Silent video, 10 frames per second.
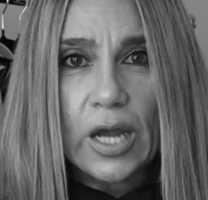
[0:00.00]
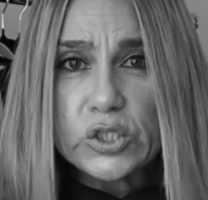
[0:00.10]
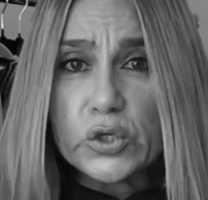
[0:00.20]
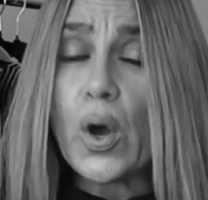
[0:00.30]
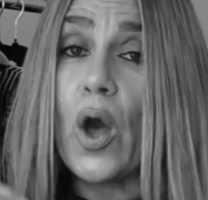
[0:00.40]
I
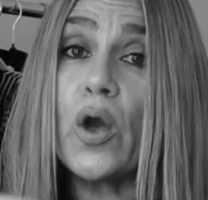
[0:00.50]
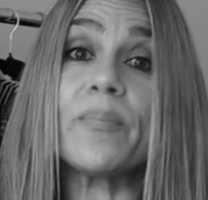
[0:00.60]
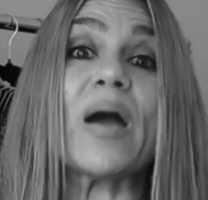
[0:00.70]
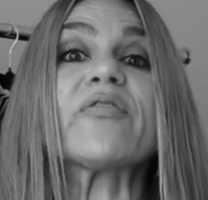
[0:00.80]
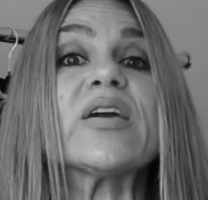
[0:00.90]
do hope,
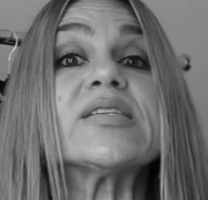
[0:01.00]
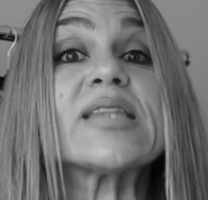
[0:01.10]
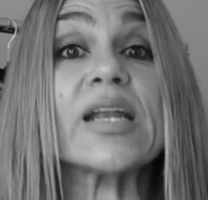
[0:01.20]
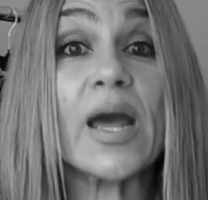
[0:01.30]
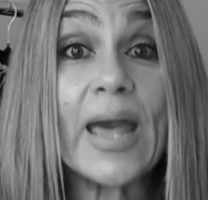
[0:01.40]
my friends,
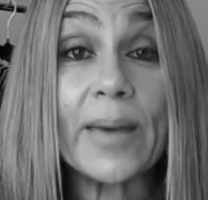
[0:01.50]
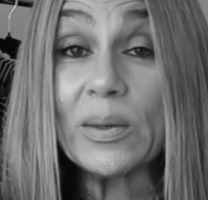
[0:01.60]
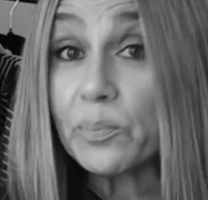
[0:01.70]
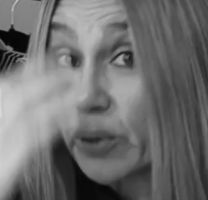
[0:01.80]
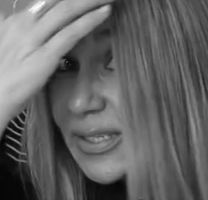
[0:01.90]
that I am
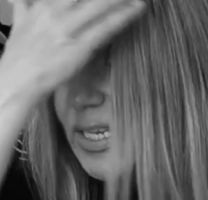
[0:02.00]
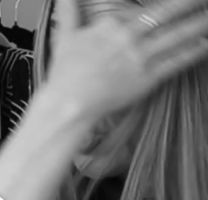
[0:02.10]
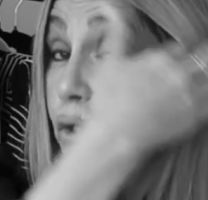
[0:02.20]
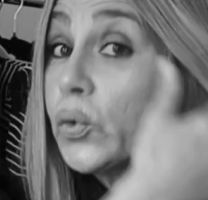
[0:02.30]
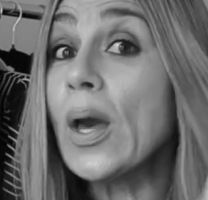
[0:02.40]
impressing
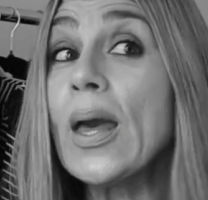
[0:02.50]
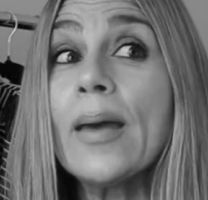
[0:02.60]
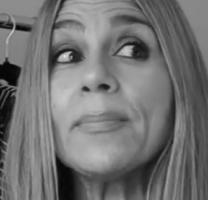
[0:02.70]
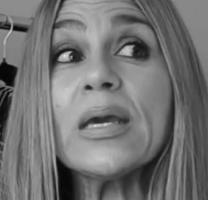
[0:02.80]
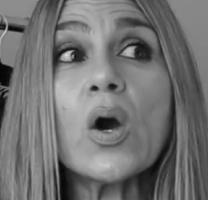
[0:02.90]
you
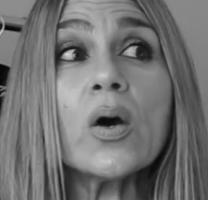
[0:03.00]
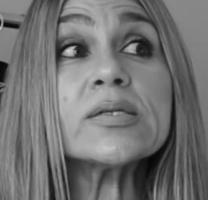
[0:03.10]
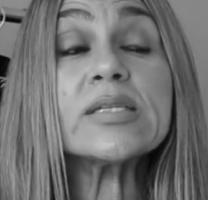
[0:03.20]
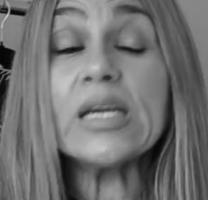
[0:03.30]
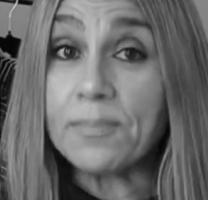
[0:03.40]

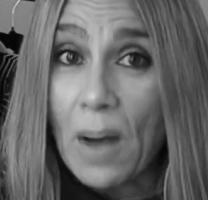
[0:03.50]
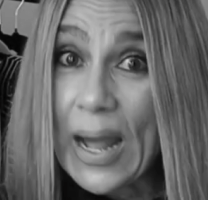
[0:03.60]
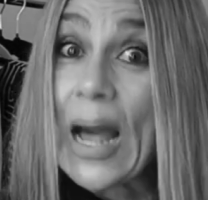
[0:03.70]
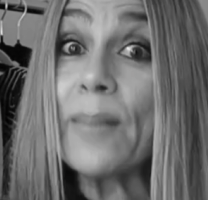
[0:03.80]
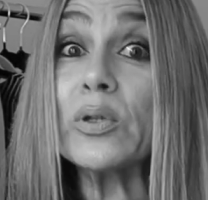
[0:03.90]
because in my
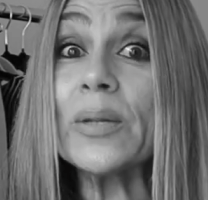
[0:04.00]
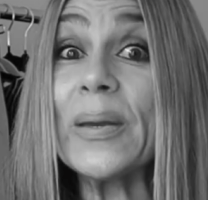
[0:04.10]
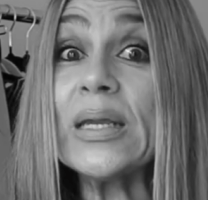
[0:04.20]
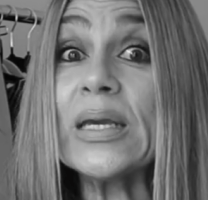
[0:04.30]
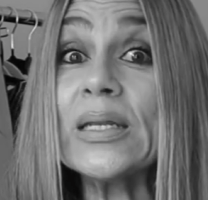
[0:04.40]
humble
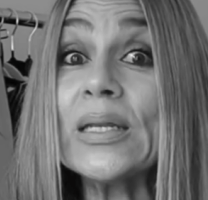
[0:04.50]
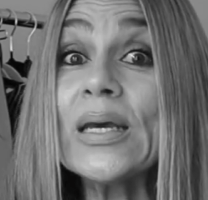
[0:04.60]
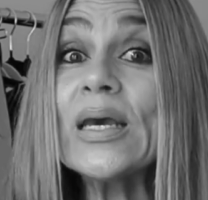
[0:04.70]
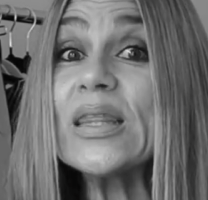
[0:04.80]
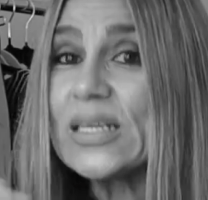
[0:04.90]
opinion,
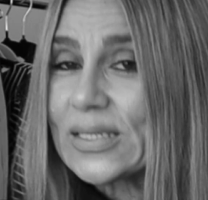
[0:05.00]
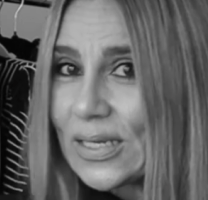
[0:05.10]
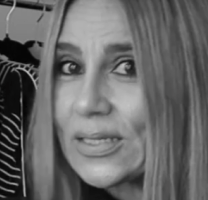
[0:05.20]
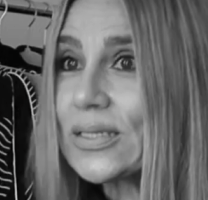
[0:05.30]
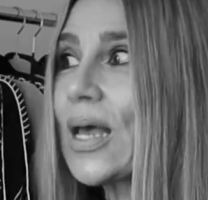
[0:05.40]
this
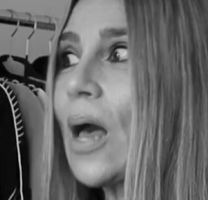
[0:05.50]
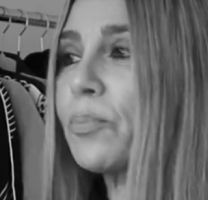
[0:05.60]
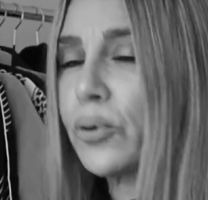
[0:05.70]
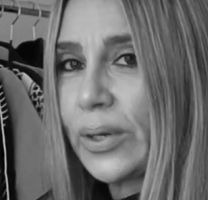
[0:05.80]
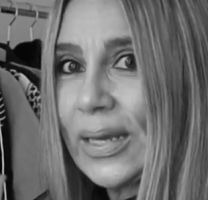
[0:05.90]
is a
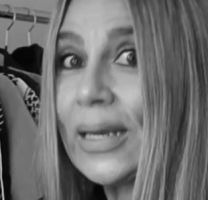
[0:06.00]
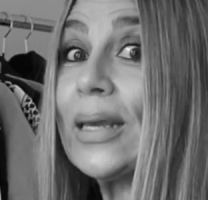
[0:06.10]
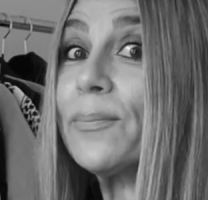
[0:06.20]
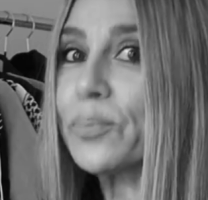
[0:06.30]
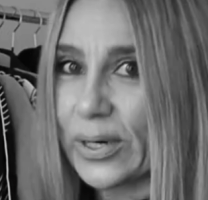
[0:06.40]
pretty
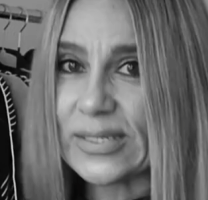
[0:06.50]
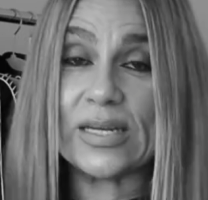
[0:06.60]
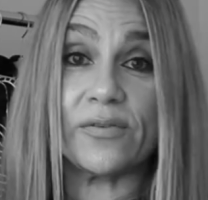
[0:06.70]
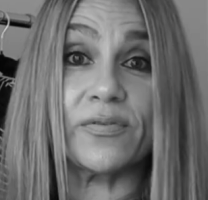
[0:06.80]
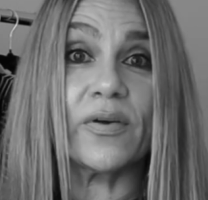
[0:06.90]

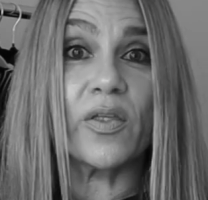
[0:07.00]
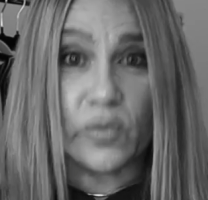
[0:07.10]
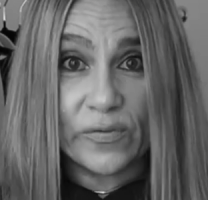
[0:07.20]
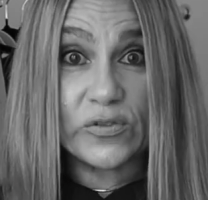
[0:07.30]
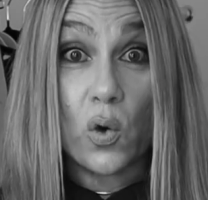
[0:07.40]
impressive
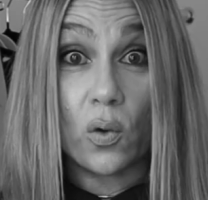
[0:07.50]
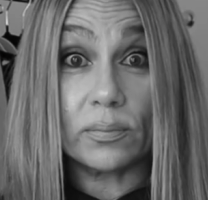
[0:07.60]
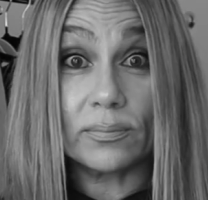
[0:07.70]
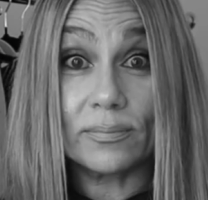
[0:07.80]
thrift haul.